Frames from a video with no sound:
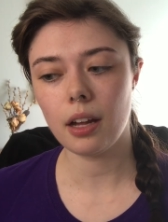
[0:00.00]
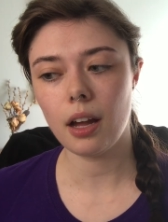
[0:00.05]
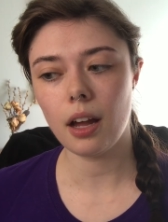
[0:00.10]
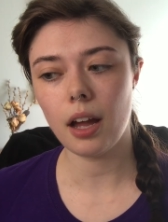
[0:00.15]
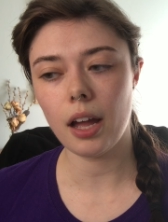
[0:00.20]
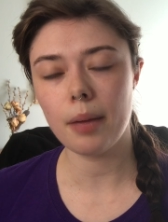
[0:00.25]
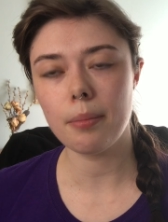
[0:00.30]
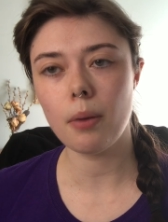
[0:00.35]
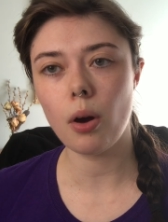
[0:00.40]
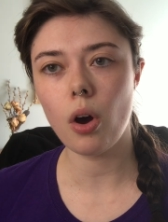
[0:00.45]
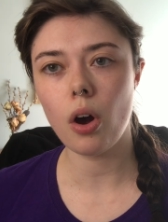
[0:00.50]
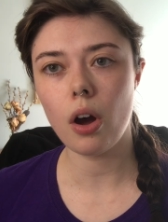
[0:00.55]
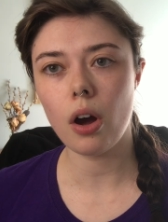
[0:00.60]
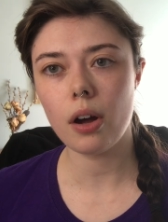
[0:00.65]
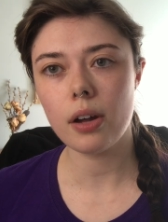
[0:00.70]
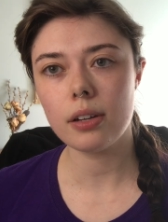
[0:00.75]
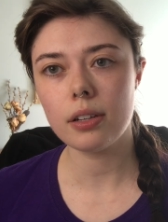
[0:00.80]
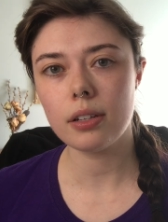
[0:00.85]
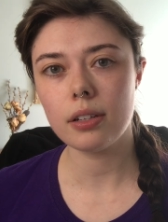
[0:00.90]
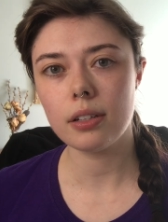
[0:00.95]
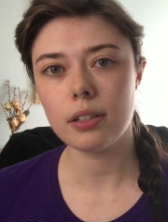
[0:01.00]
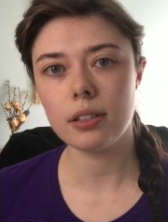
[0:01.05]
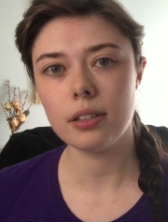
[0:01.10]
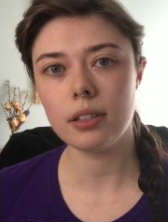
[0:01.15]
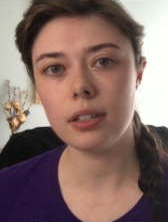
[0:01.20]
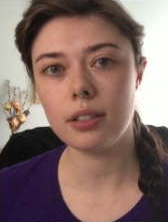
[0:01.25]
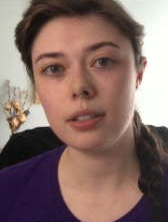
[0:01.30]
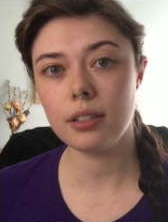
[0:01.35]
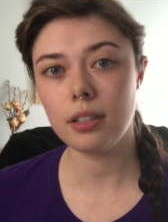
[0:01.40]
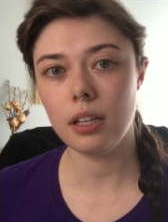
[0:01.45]
I'm on
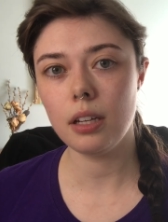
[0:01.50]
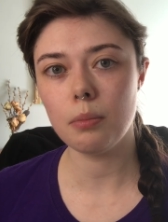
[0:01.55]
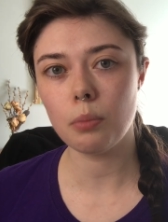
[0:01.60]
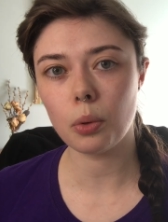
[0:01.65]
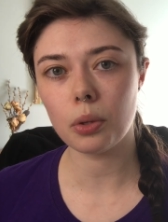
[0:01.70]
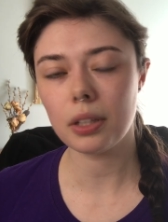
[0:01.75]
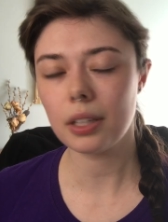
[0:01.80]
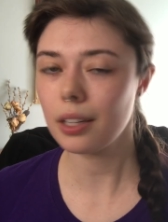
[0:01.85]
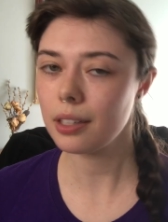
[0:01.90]
the scene more.